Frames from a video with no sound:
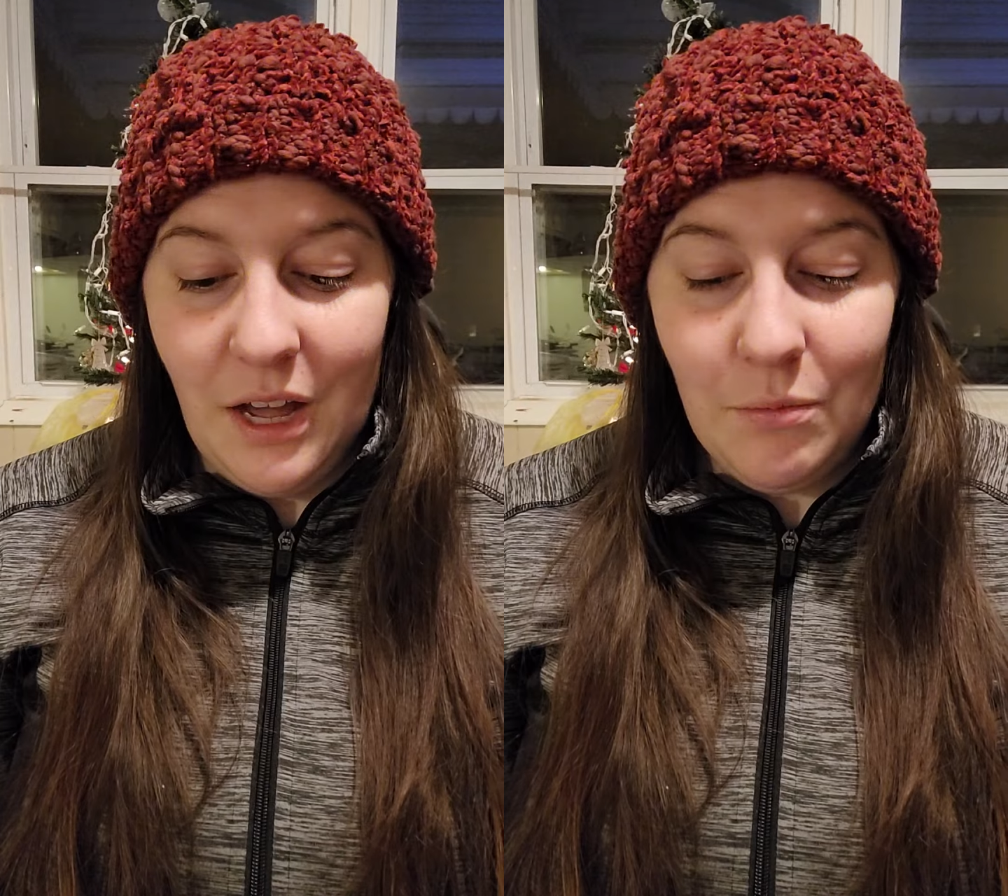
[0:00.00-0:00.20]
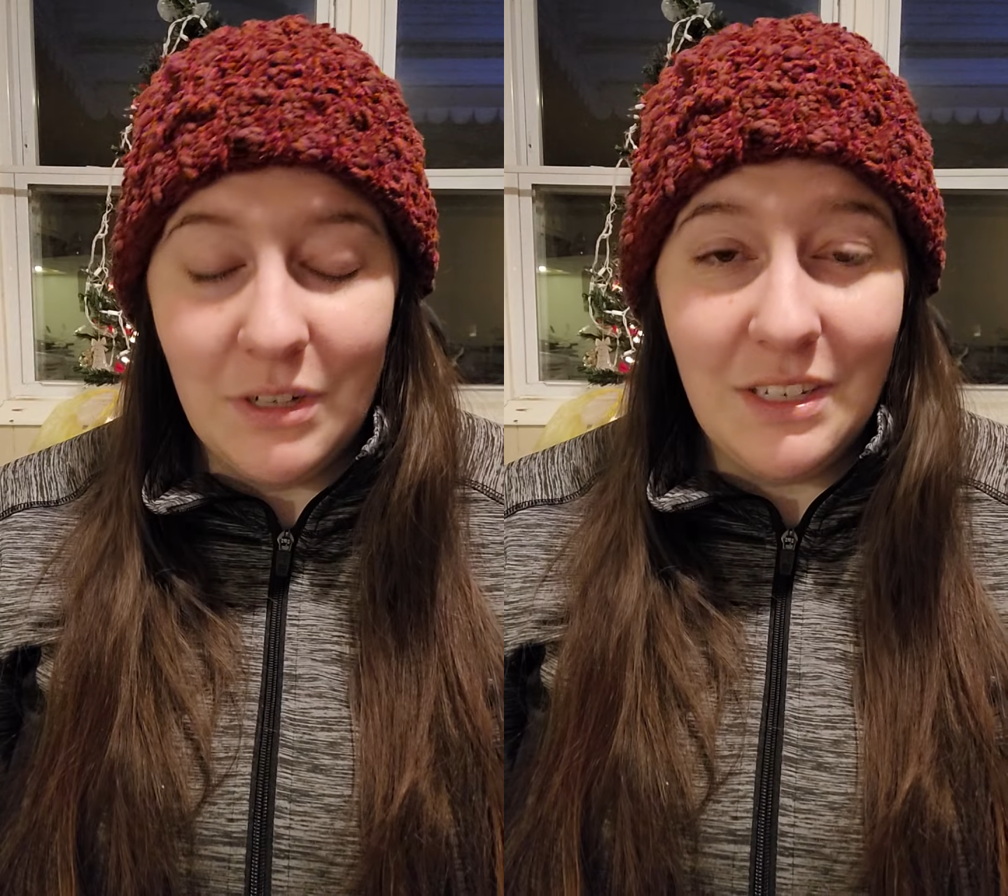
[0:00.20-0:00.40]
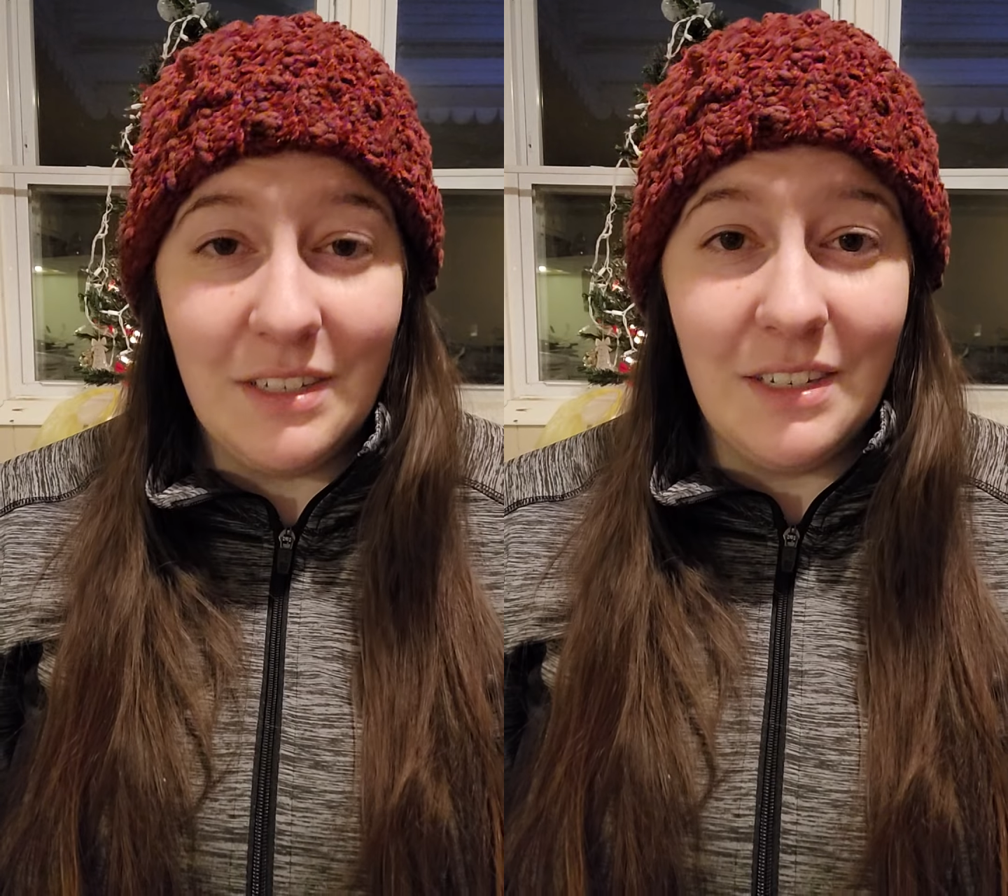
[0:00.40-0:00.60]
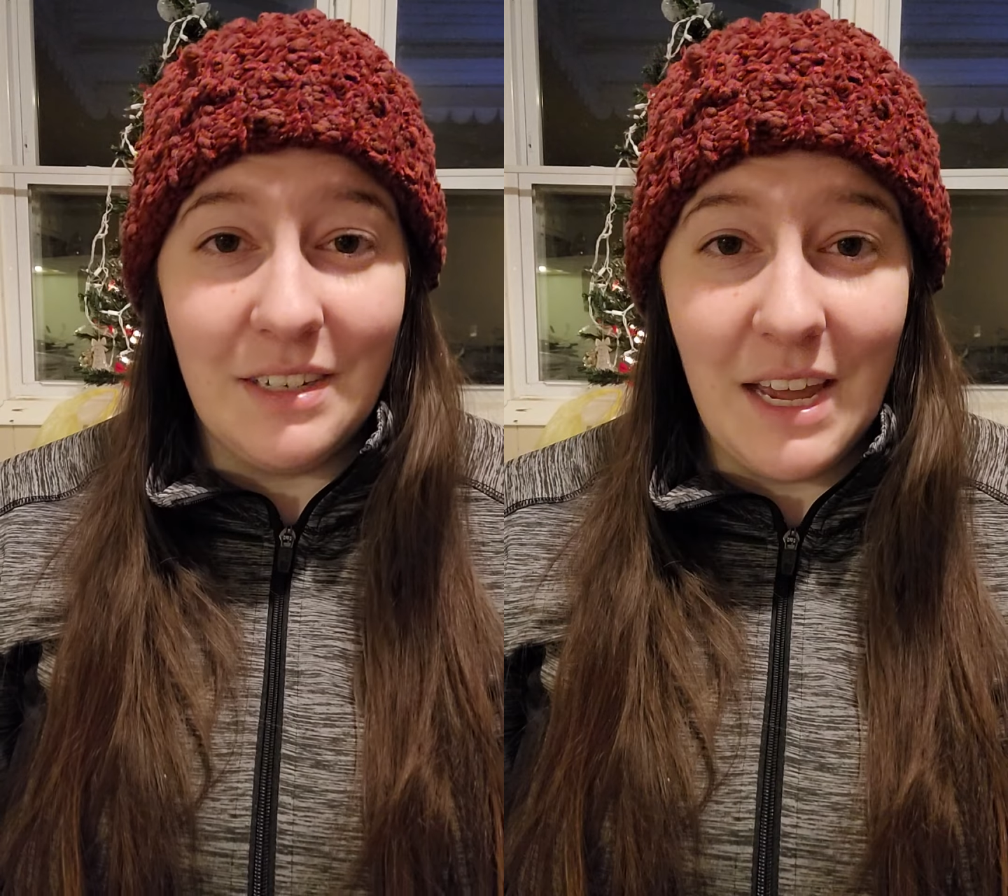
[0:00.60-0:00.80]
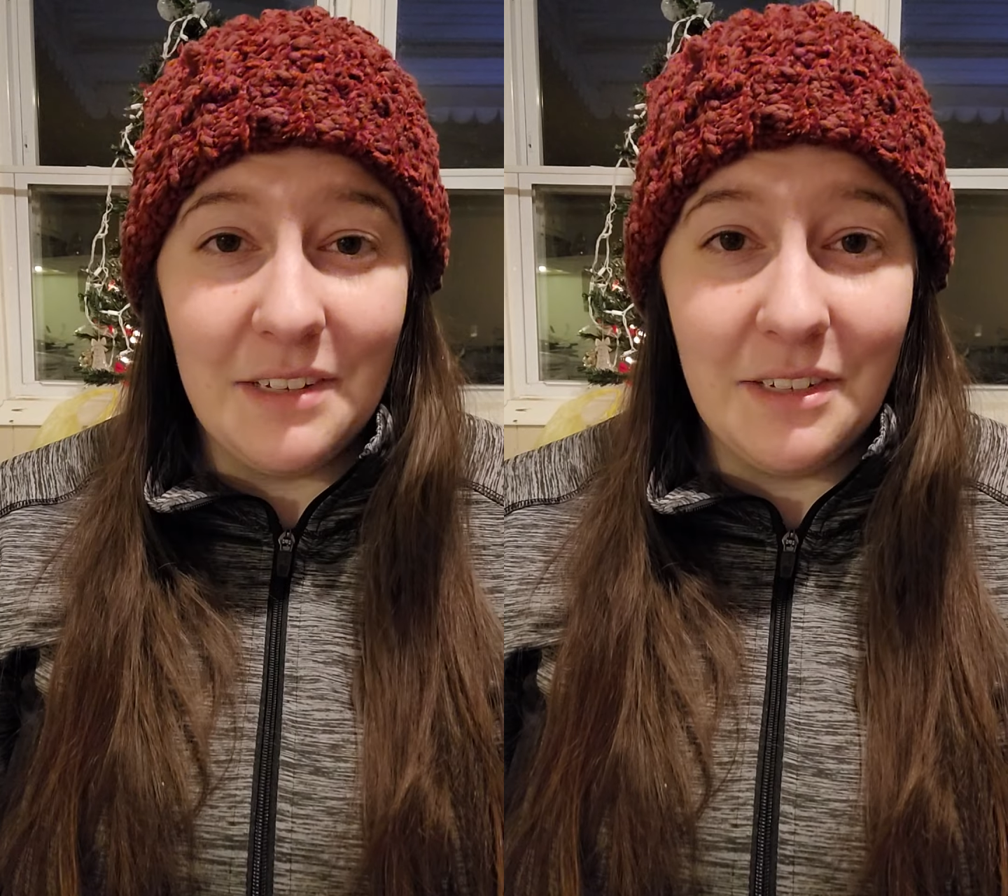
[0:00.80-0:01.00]
God wants us to
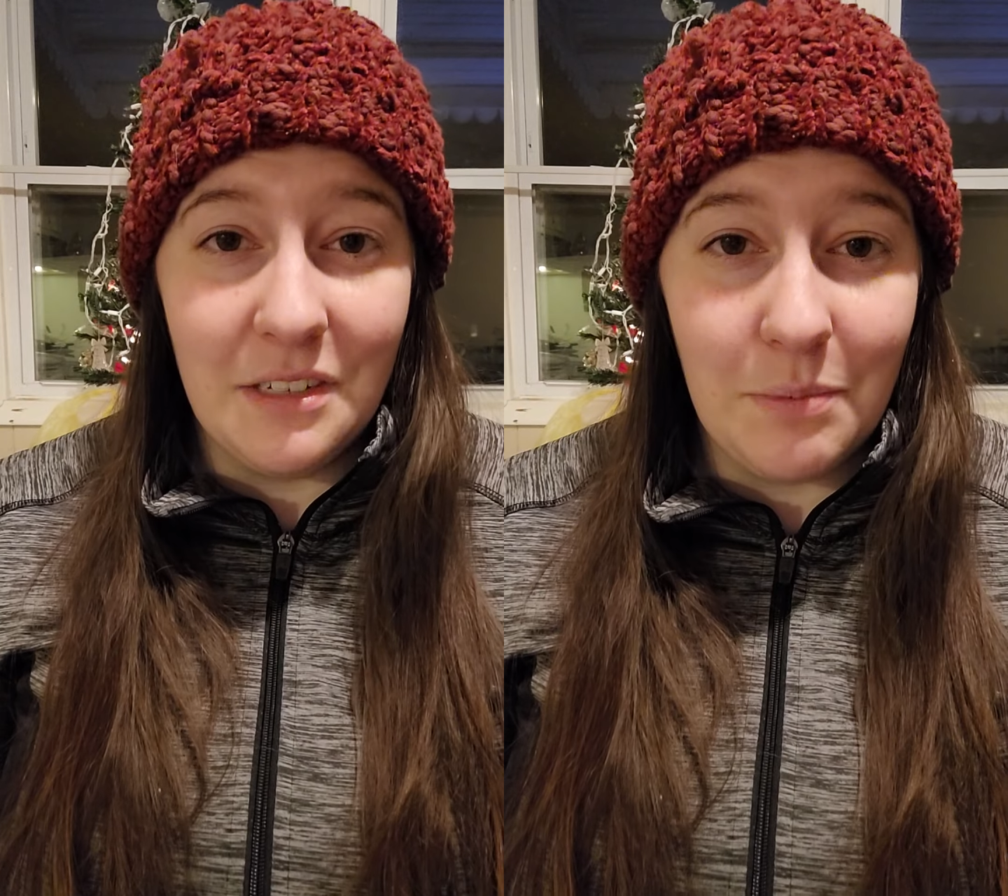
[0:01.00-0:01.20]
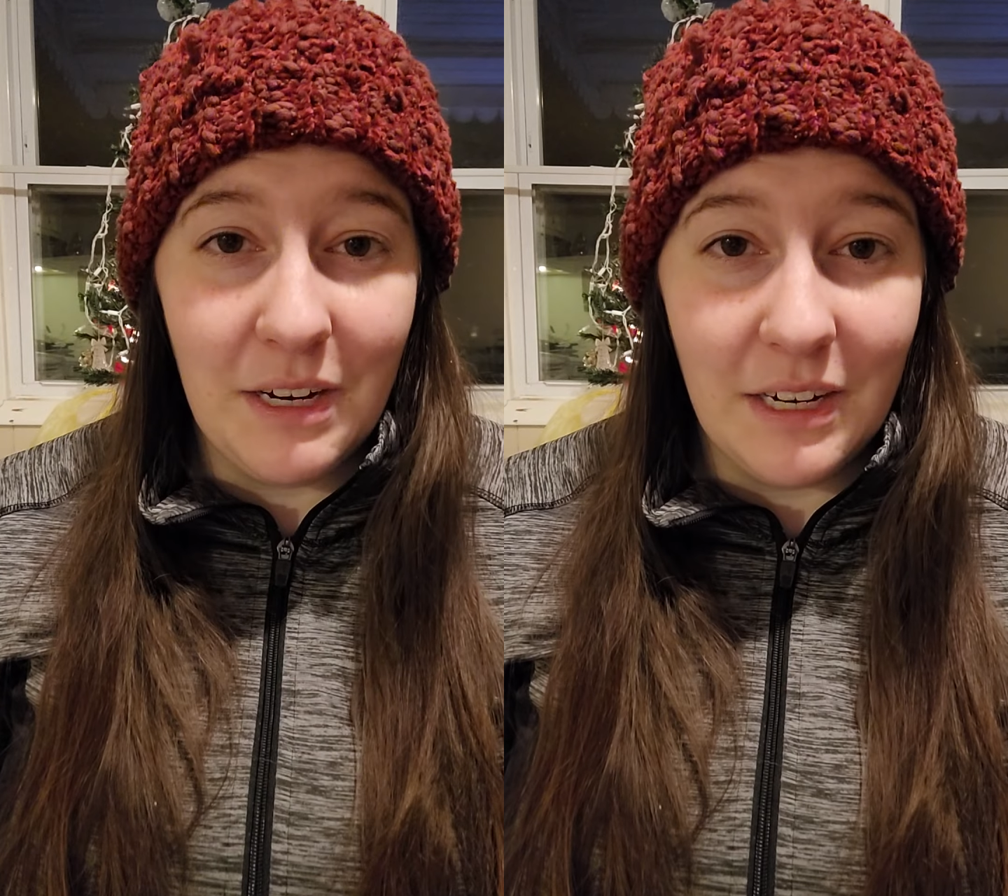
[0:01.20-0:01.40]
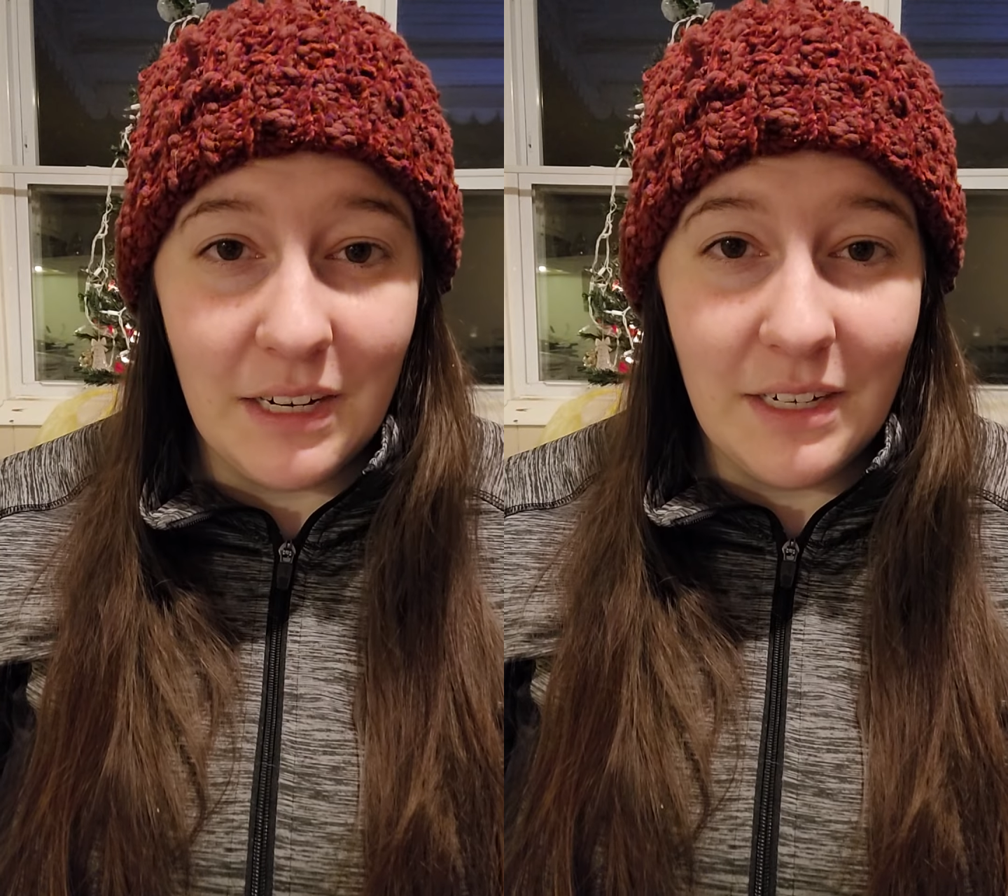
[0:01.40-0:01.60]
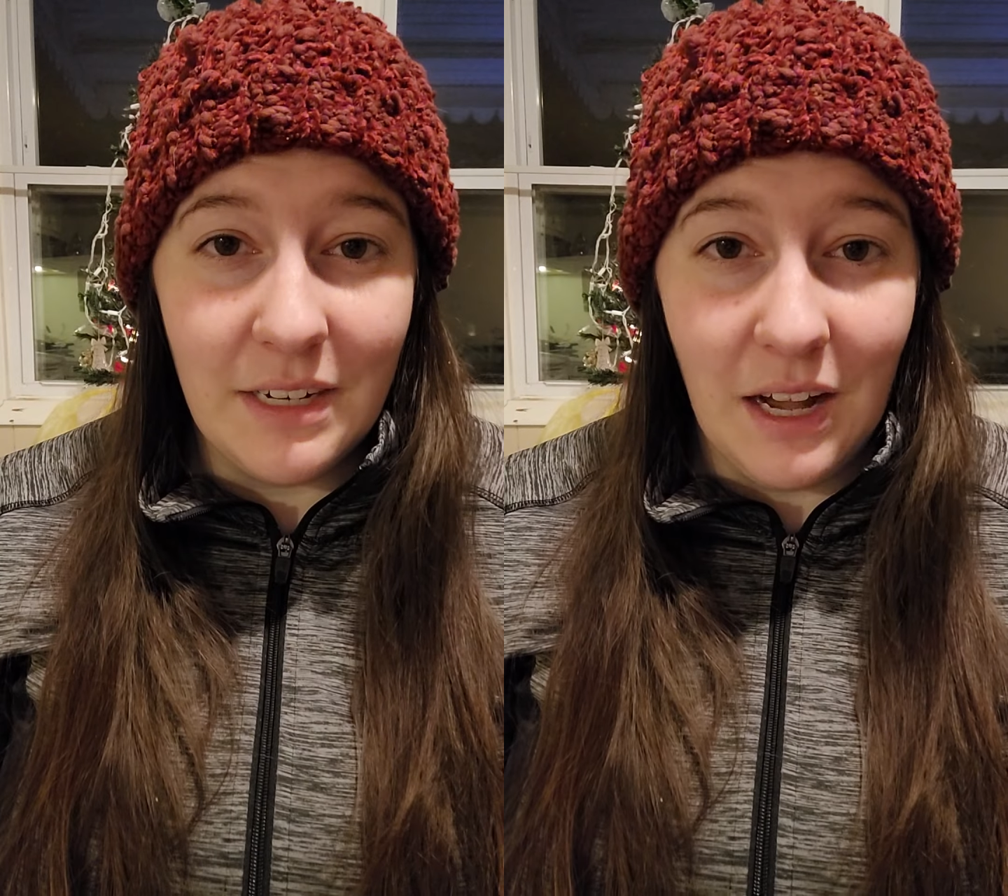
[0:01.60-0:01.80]
test the spirit.